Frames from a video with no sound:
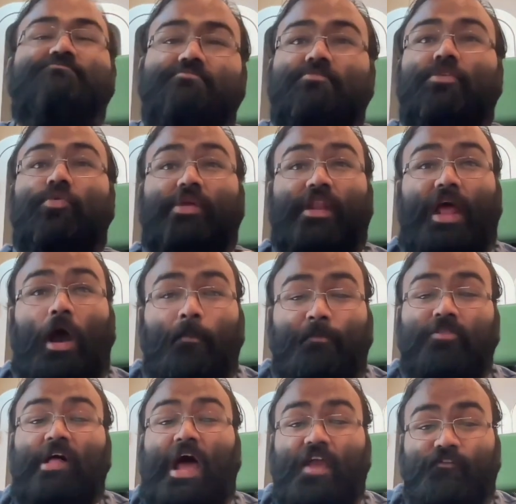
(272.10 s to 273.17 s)
you can
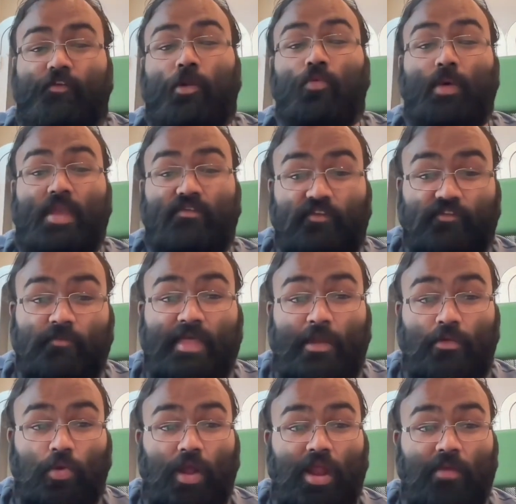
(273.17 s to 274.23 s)
apply for a waiver from
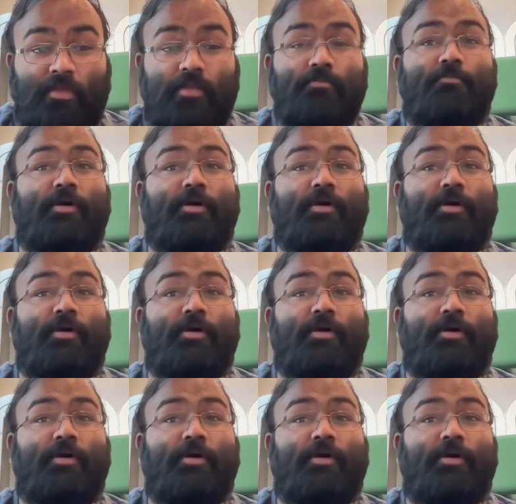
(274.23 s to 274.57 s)
that requirement.